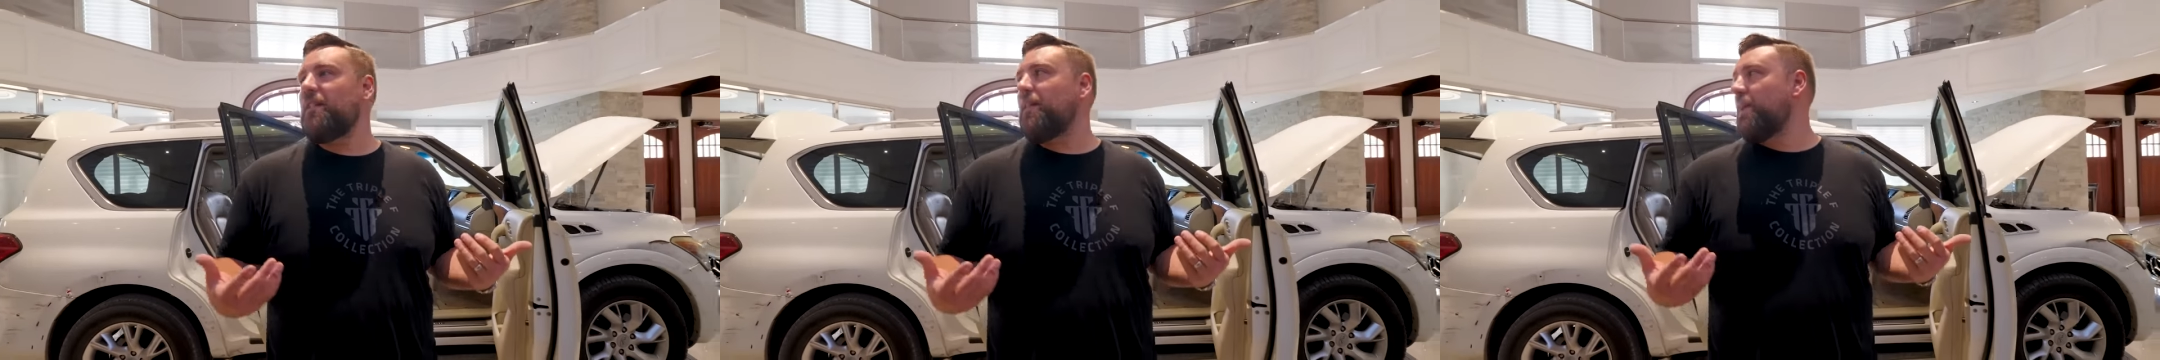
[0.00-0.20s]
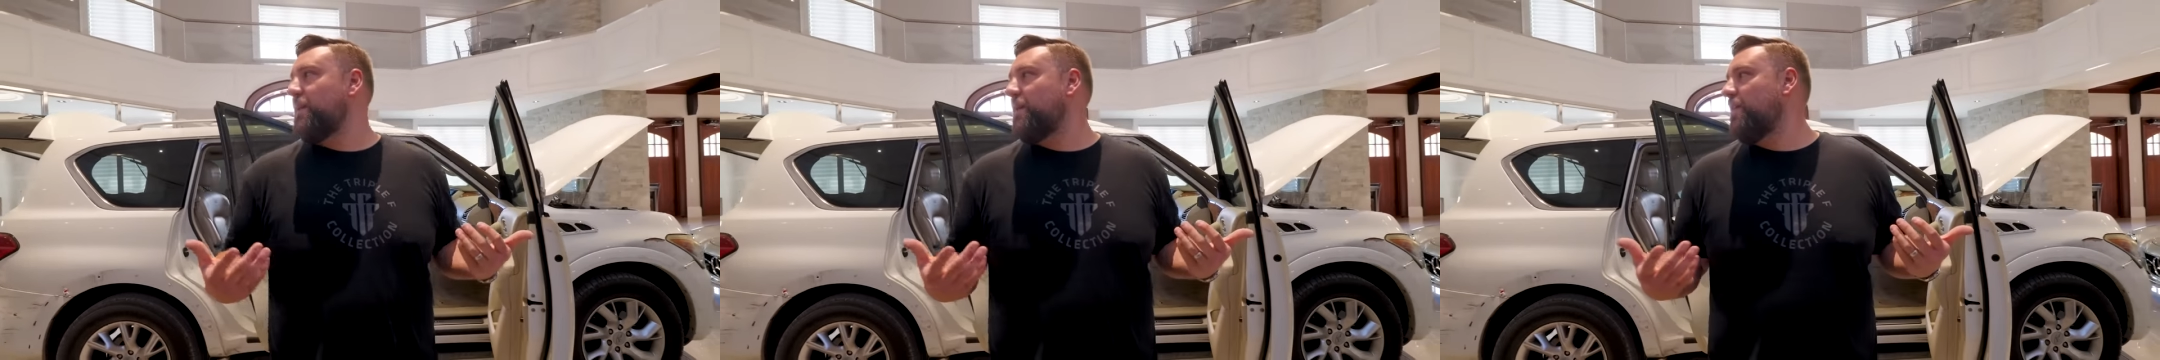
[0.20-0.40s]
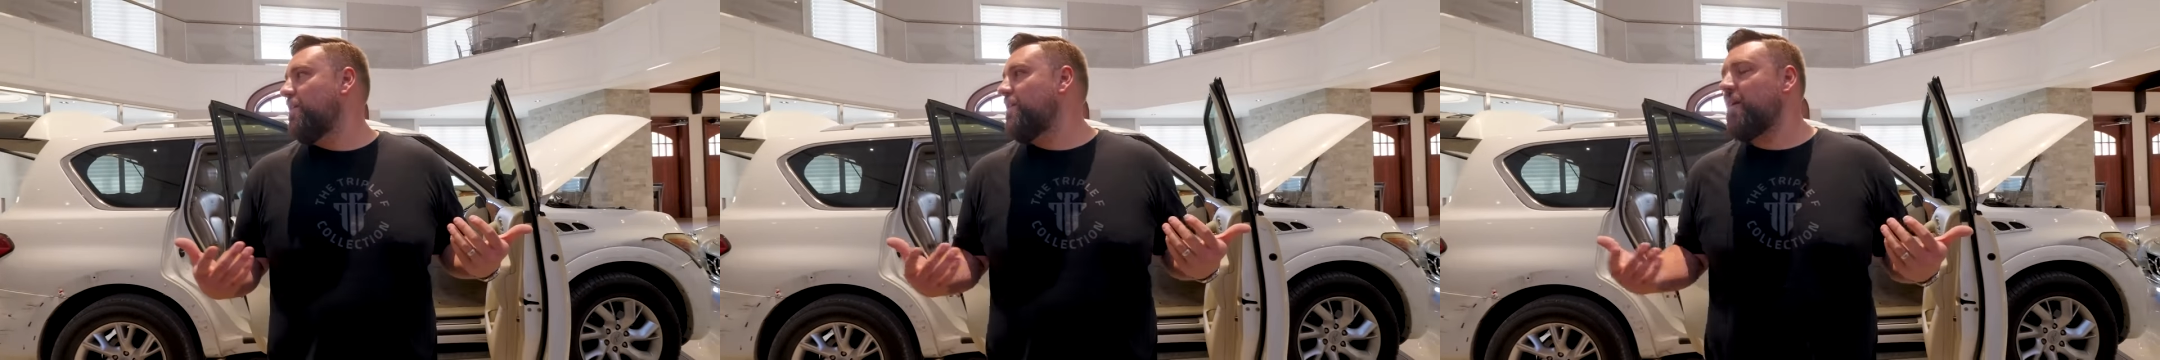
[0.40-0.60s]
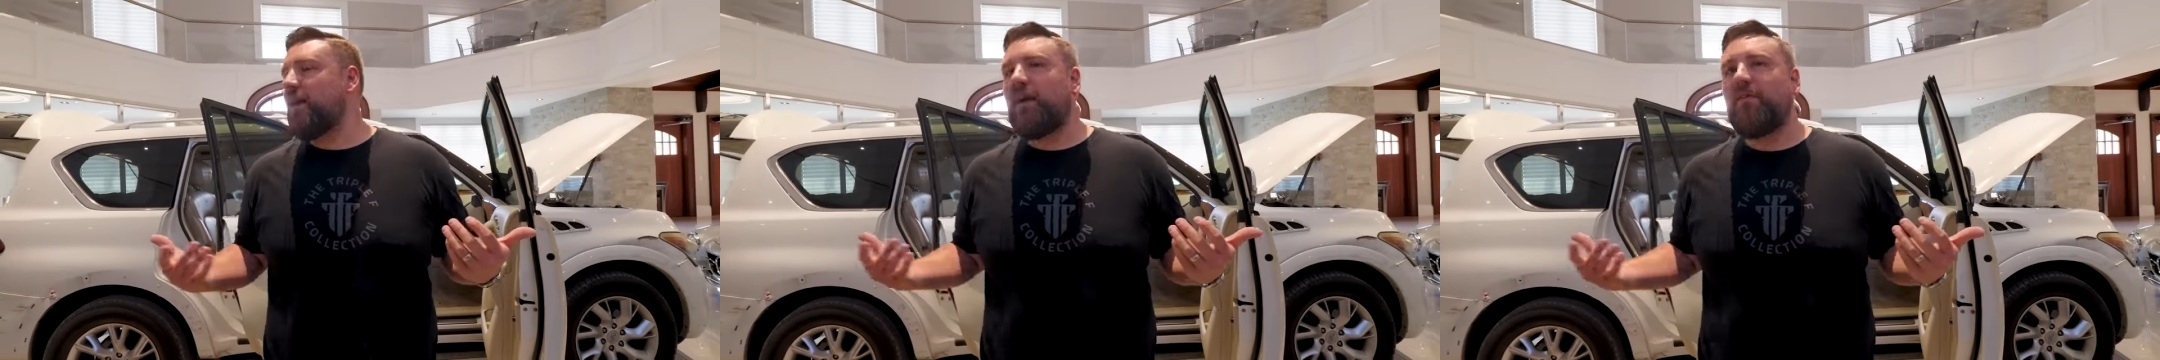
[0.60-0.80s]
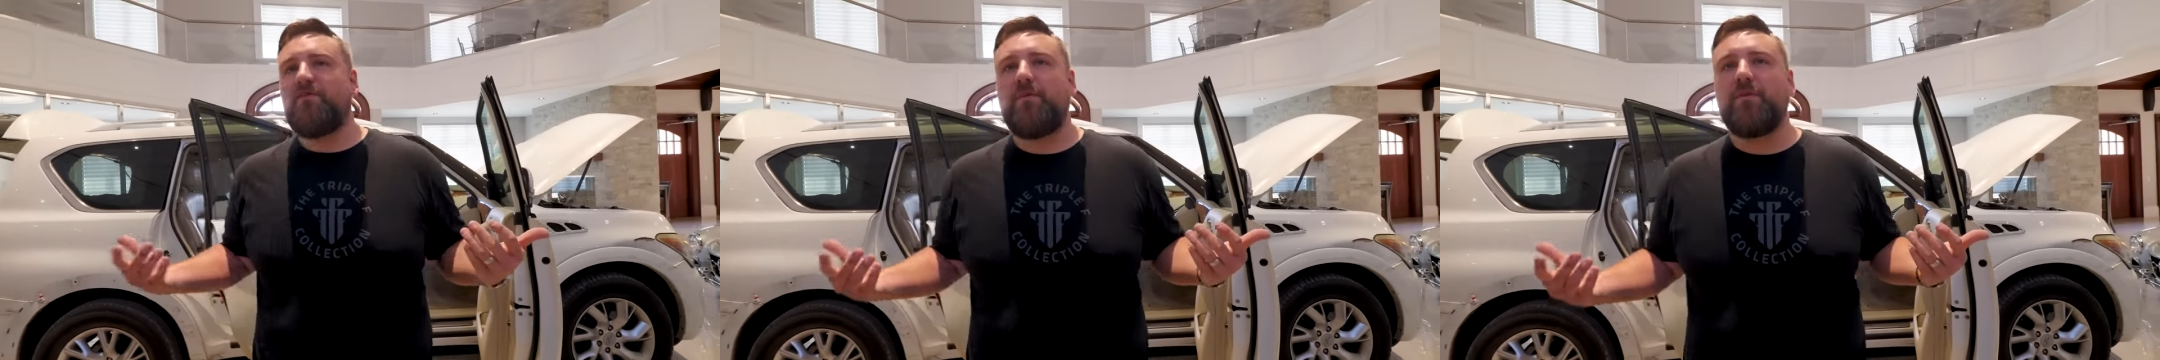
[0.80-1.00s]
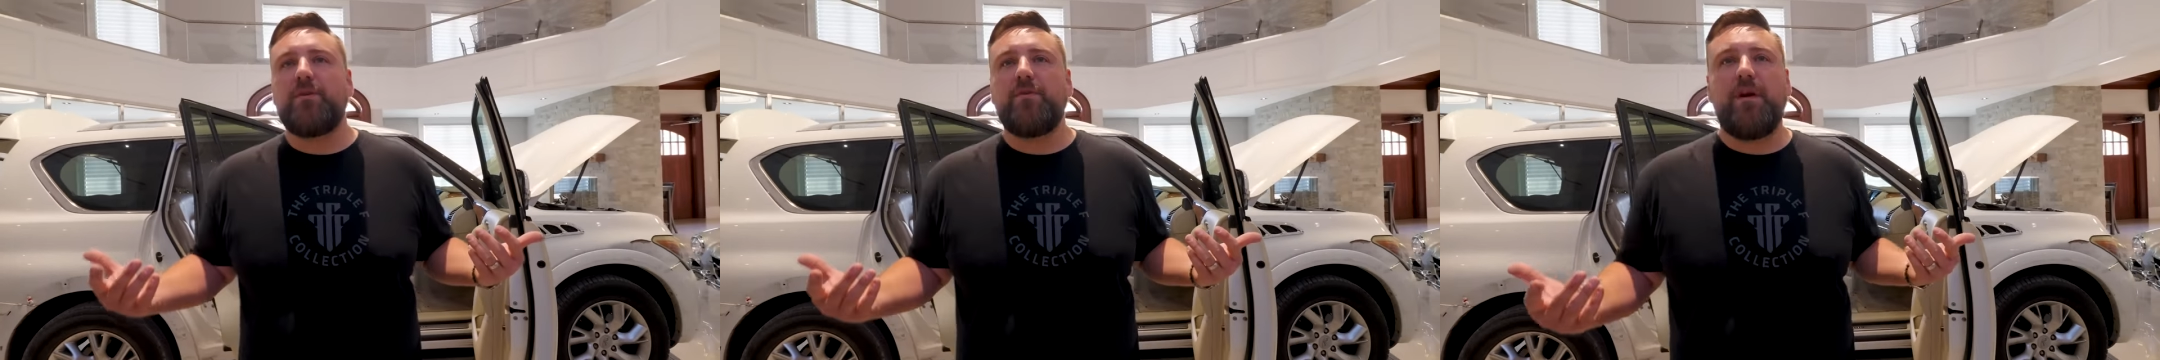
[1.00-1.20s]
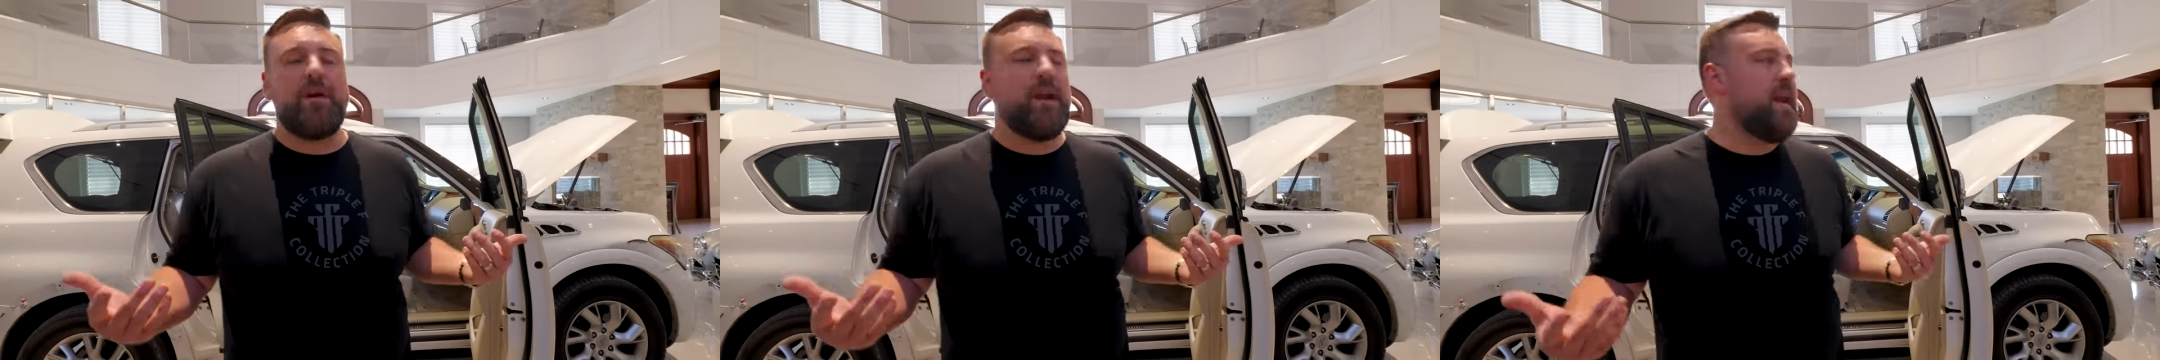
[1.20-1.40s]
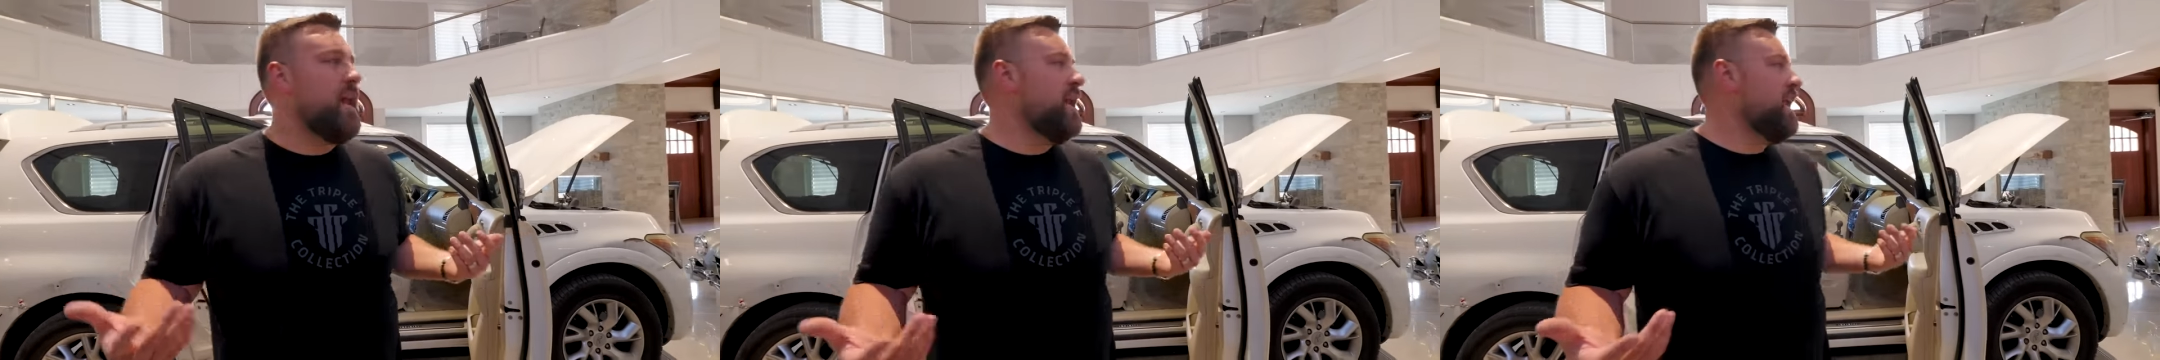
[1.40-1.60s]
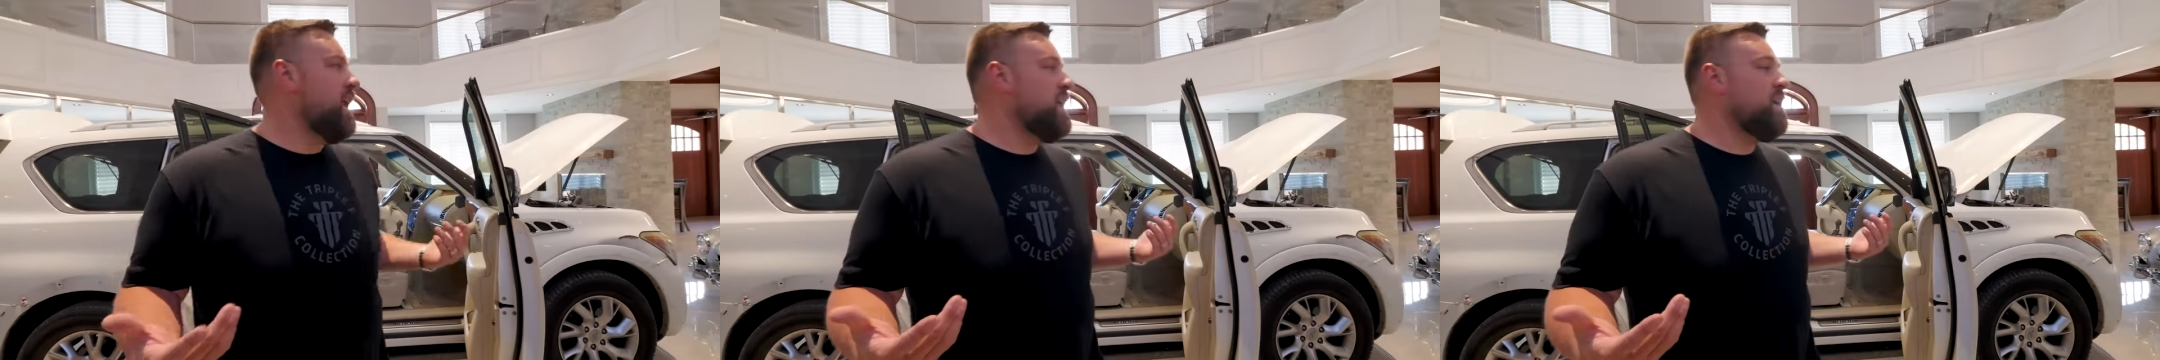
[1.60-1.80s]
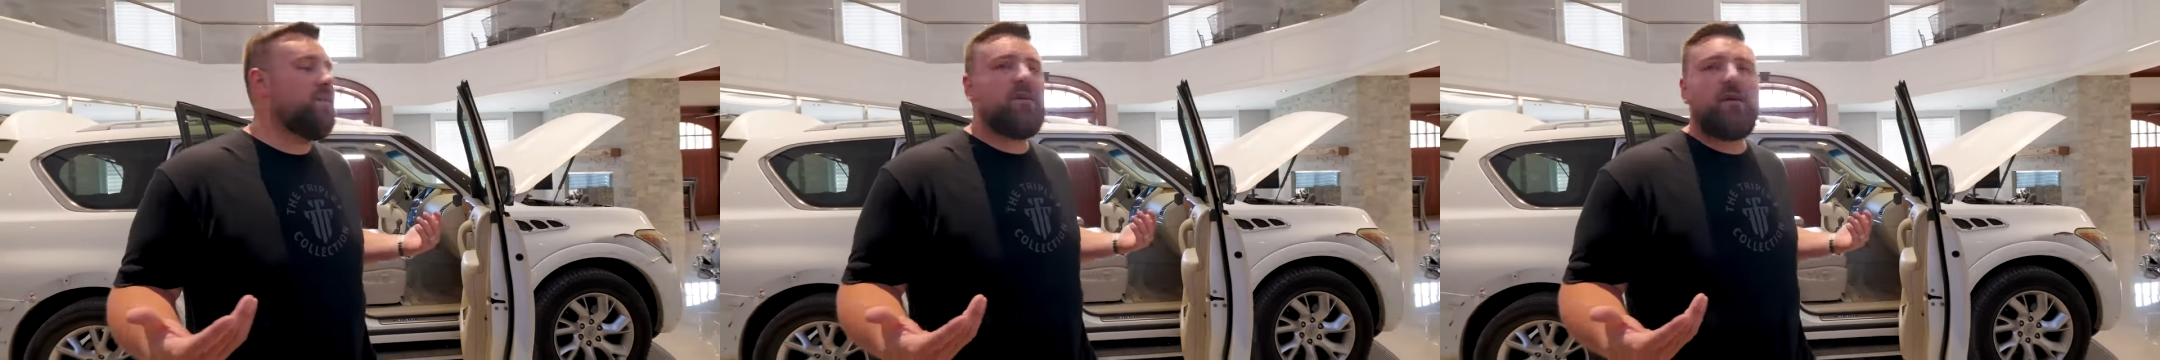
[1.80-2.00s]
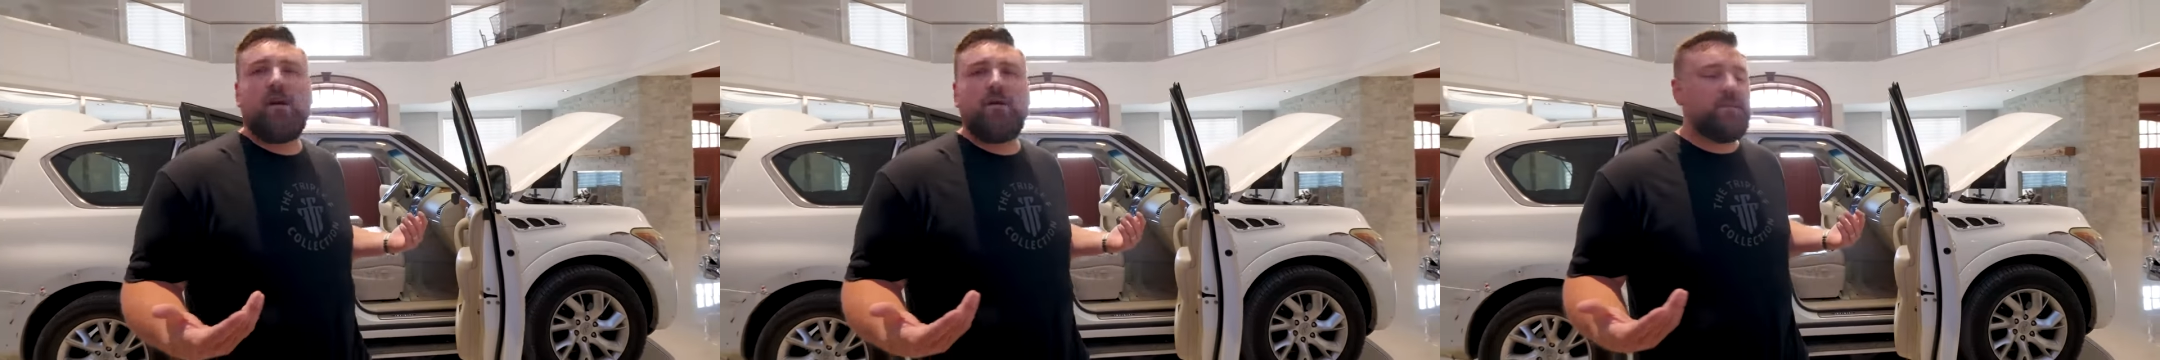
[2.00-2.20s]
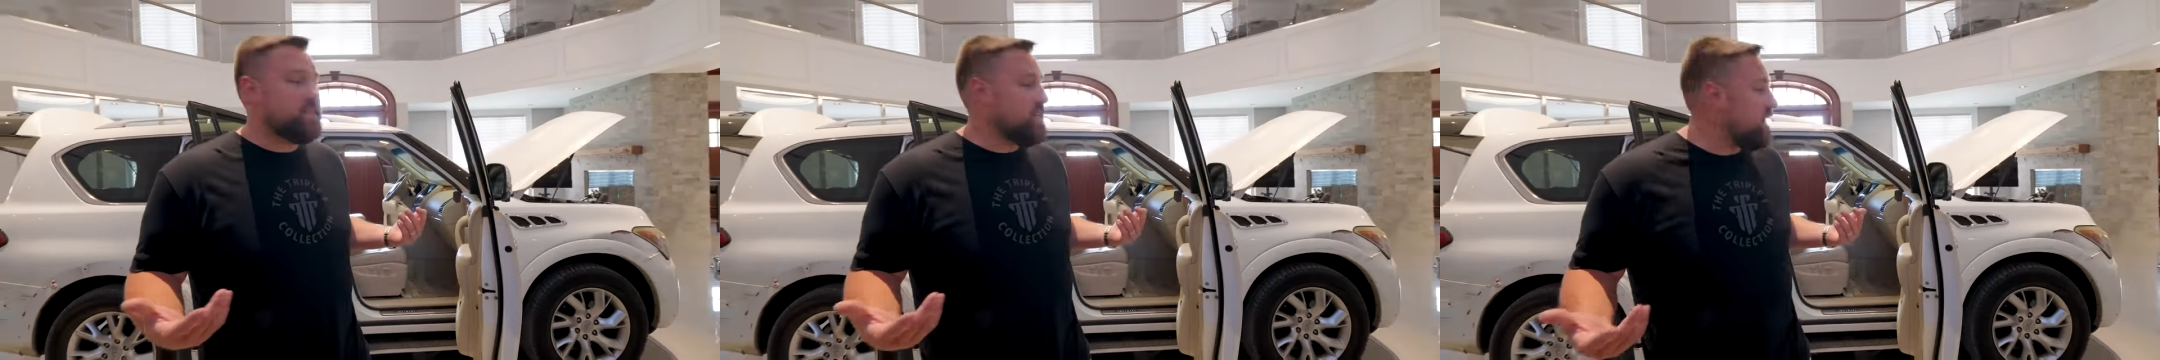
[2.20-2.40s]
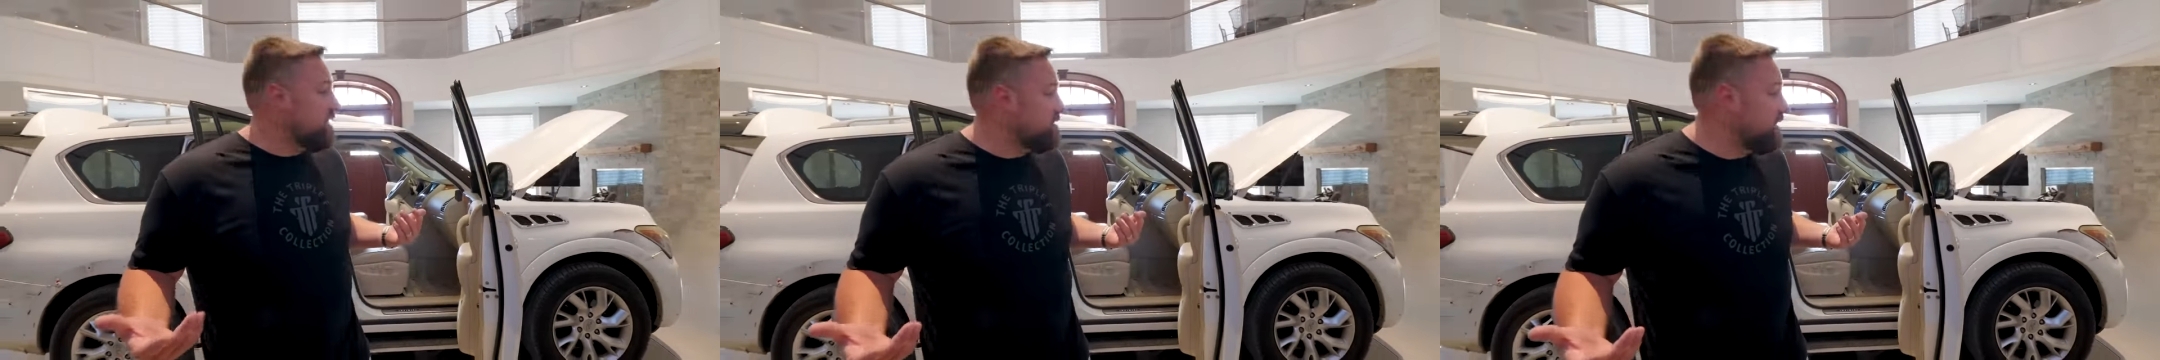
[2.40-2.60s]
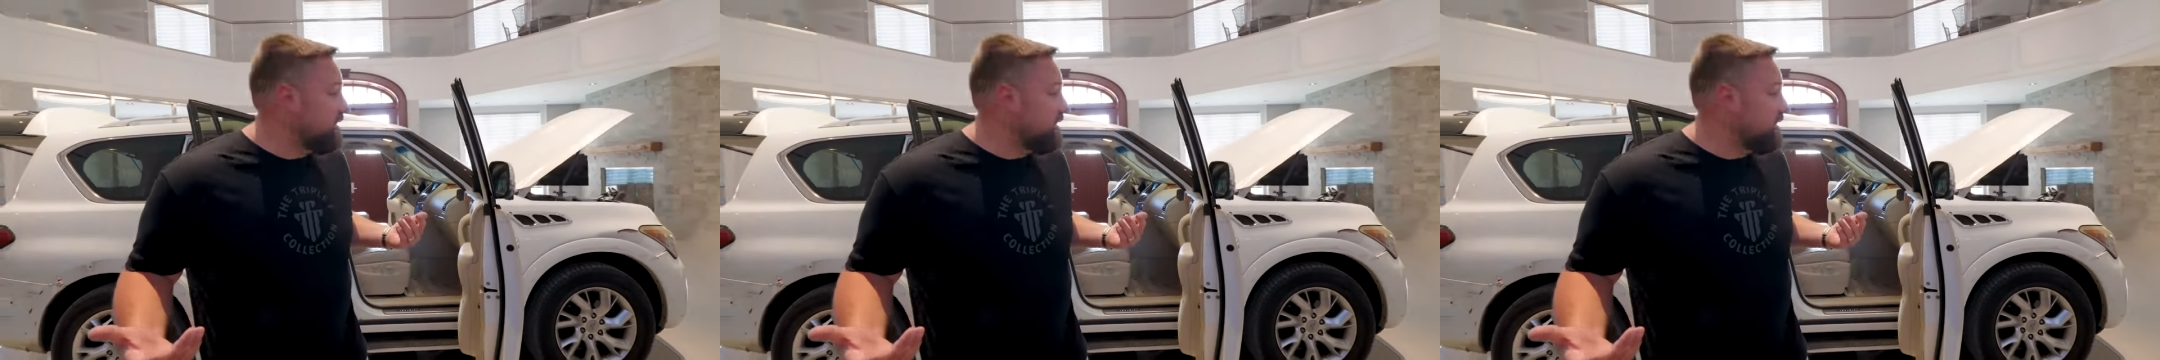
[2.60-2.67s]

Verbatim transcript: like, you know, you're not comfortable doing in, in any other car besides